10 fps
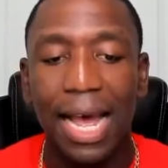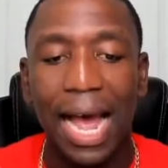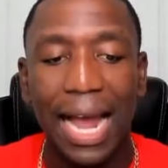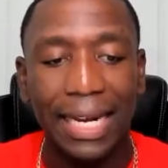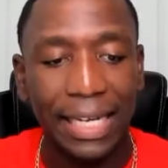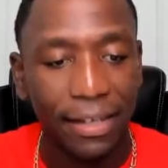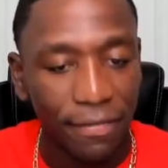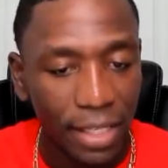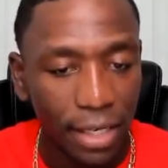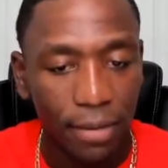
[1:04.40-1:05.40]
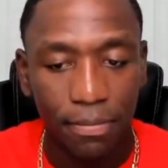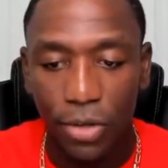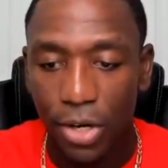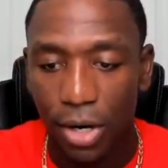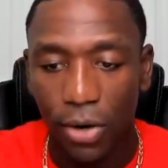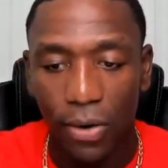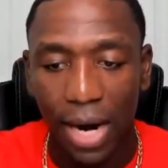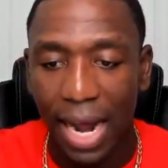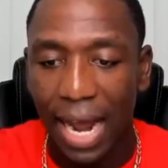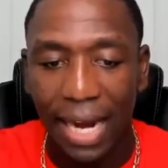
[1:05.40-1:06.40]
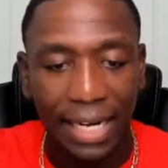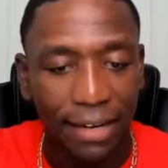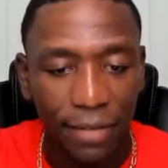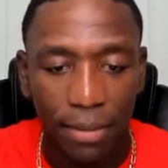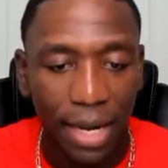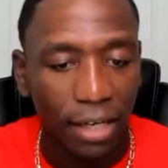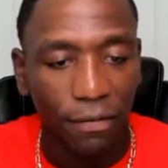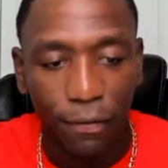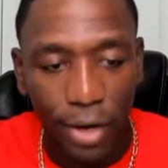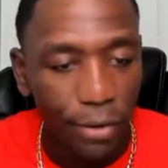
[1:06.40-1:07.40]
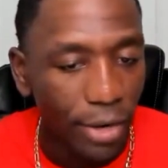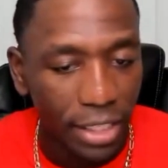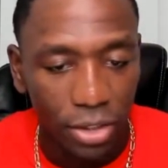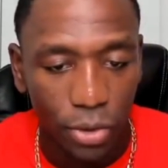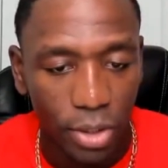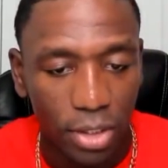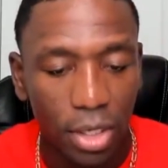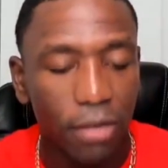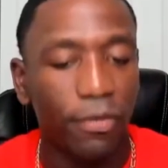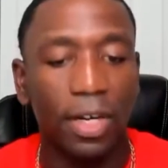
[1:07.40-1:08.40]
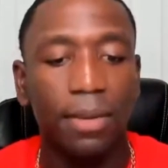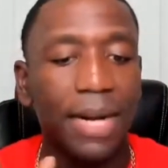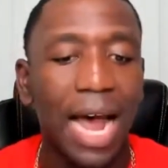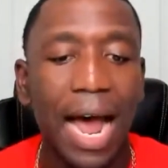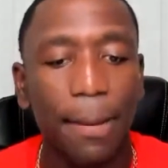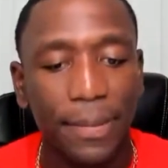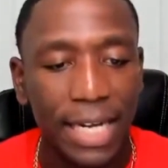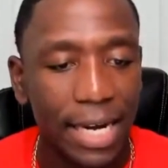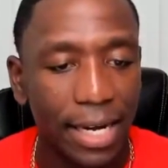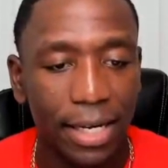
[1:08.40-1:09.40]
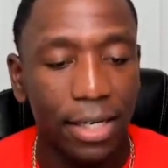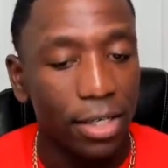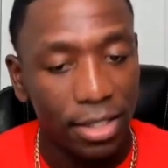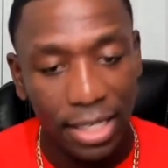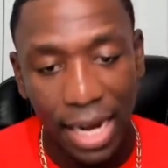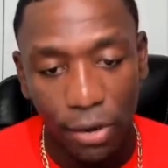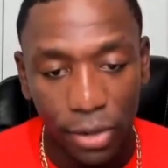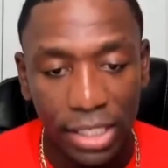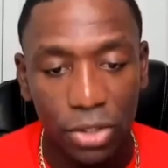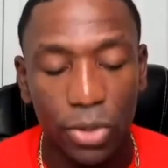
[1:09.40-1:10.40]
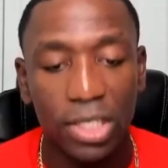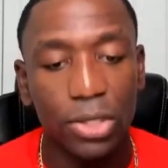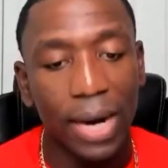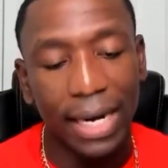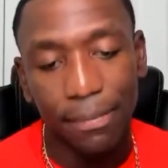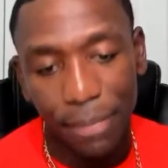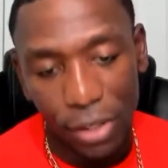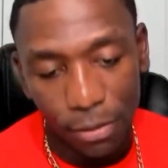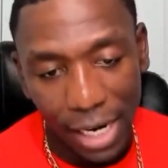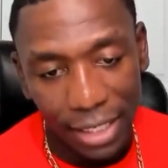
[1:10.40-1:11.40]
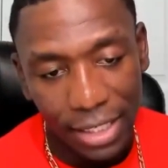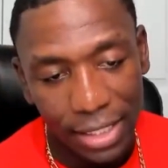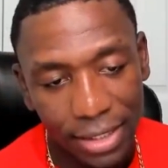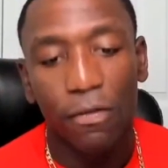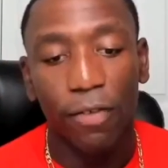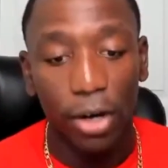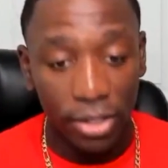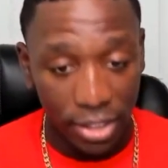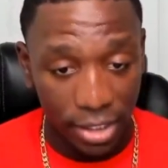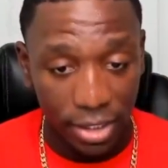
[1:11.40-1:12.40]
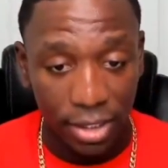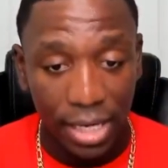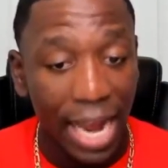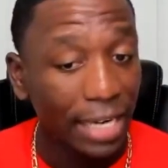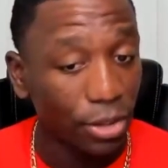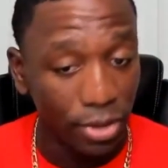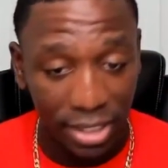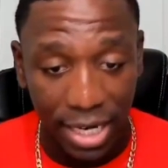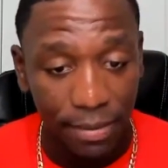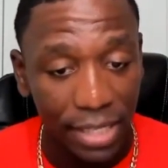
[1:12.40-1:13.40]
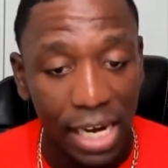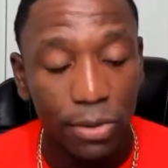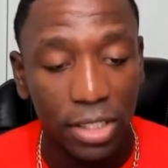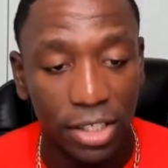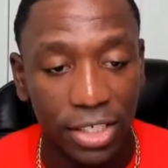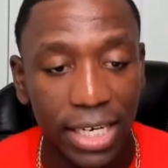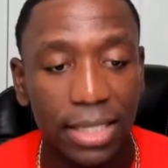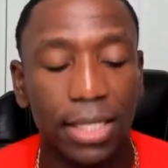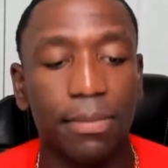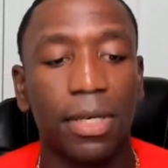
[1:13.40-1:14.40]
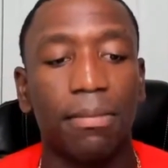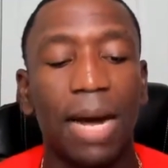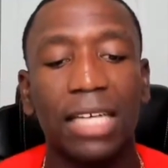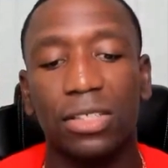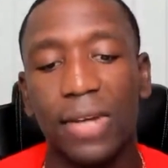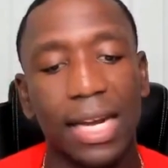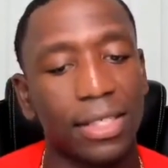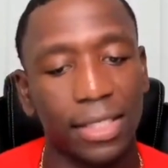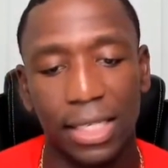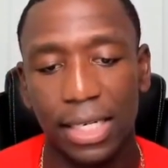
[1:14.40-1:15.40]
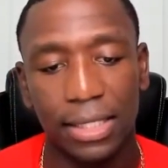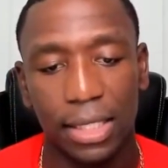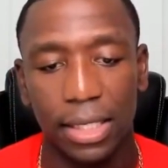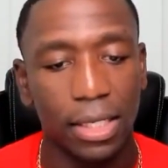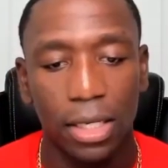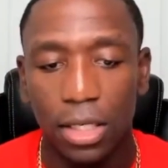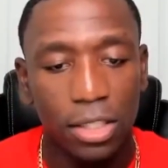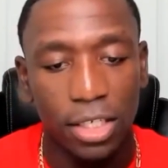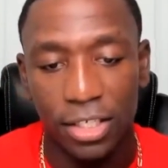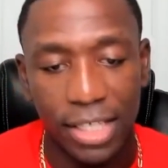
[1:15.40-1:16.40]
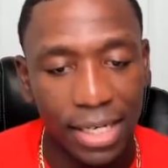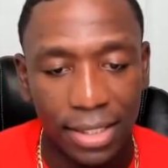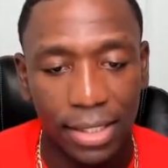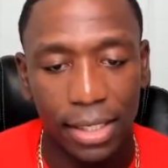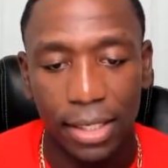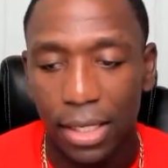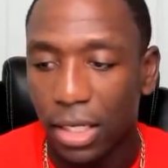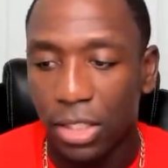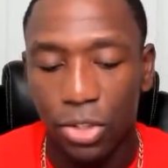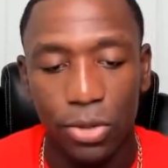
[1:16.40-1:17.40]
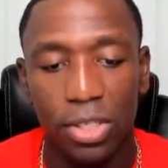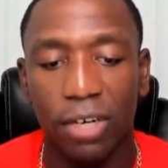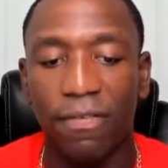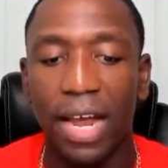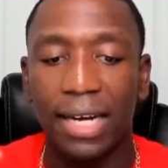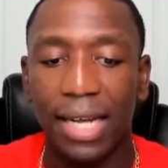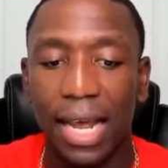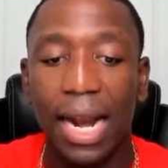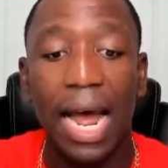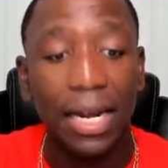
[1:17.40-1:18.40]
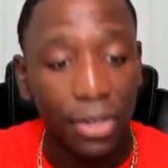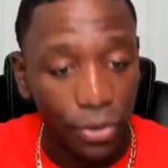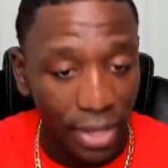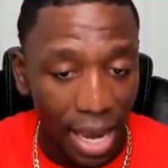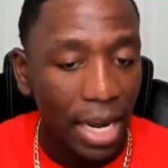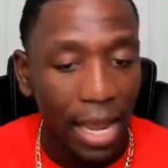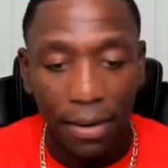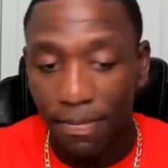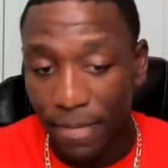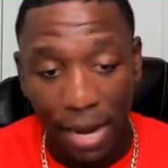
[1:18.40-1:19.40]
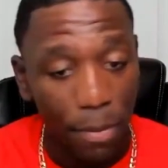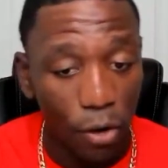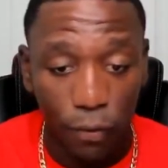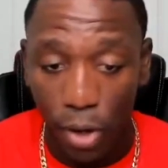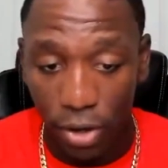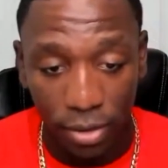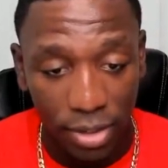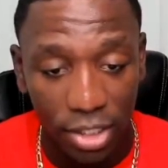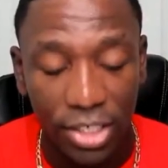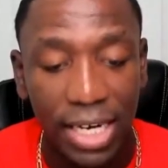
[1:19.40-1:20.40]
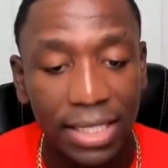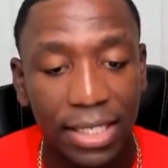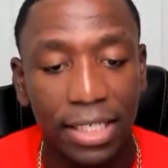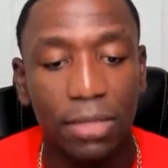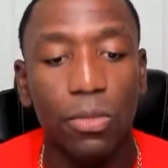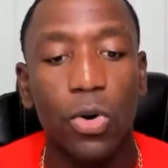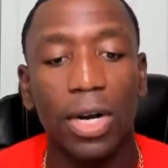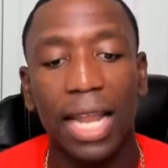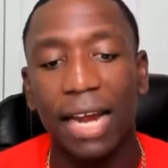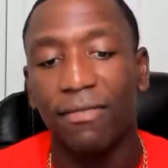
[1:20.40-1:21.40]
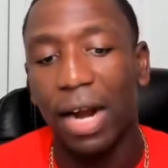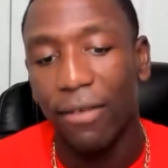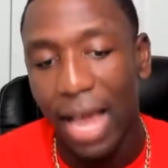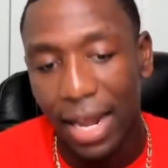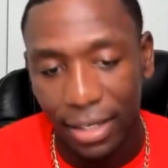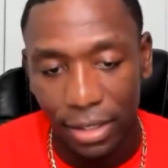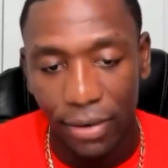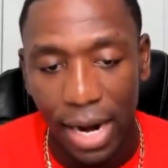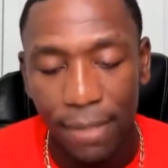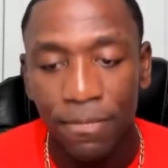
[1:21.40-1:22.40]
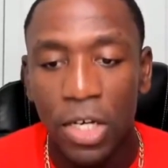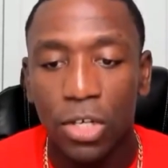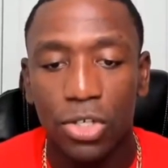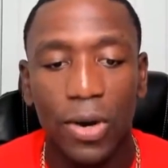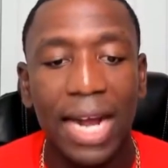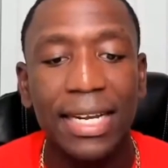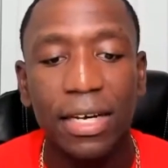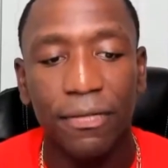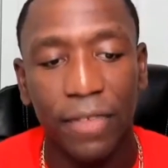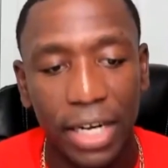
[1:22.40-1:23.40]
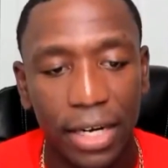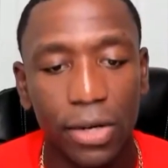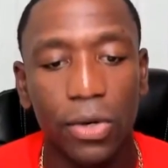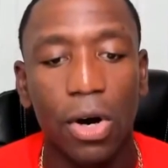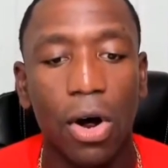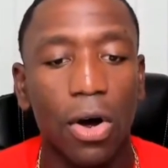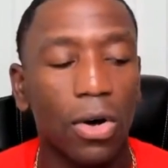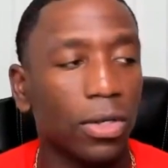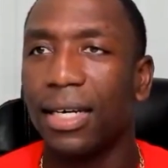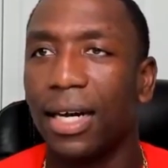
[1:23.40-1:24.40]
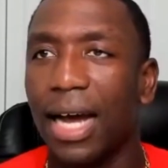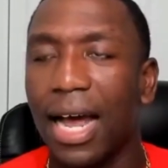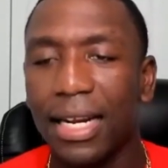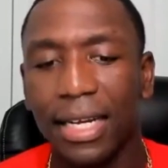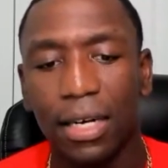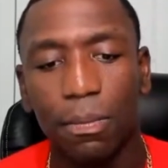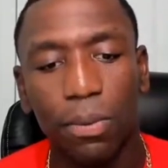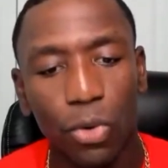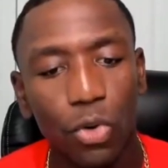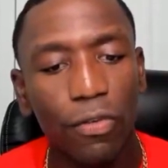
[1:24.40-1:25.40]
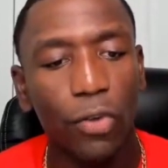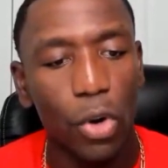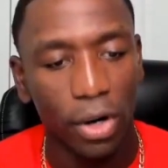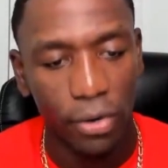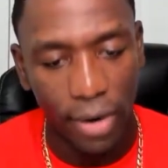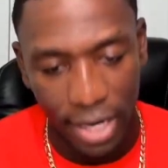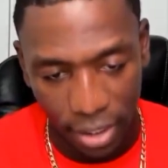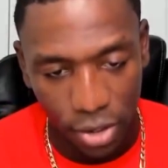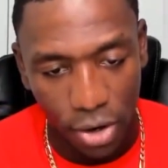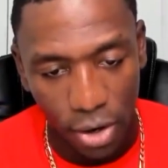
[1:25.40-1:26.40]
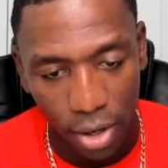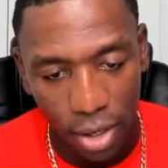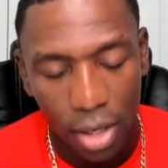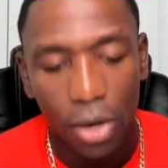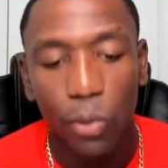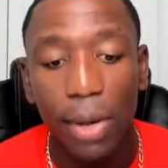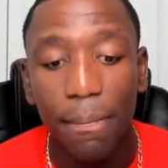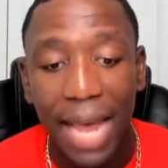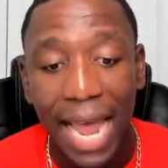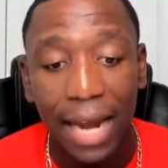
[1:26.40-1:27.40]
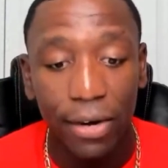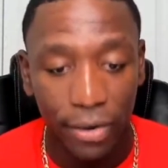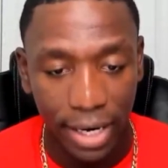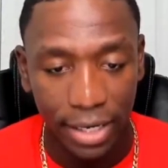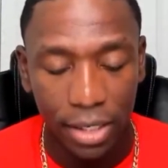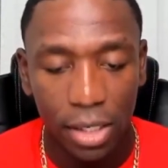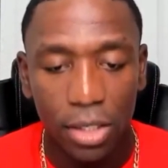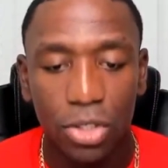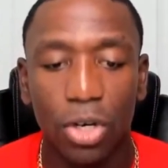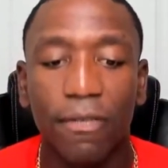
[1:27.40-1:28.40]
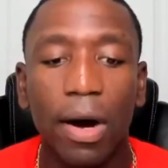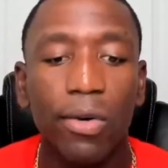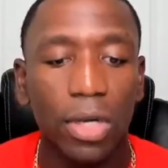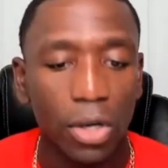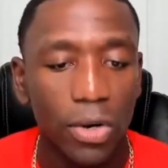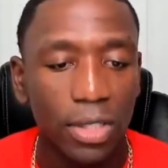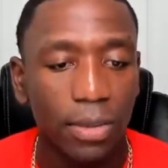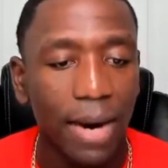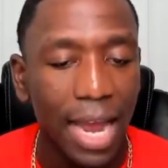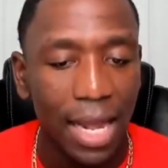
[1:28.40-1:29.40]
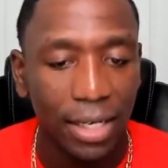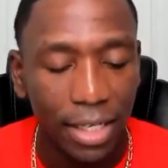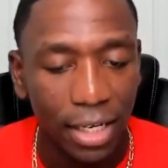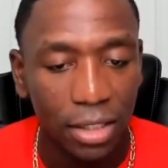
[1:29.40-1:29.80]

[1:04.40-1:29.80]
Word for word: I give them, you know, I give them like a free resource for them to opt in to that resource so I can build my list. Versus I can do the same thing with suggested, but my strategy isn't suggested due to the fact that I do that. And they both work. Suggested is more like virality, right? So I did a video called How to Get Approved for a Credit Card with Bad Credit. So if I were to go into my analytics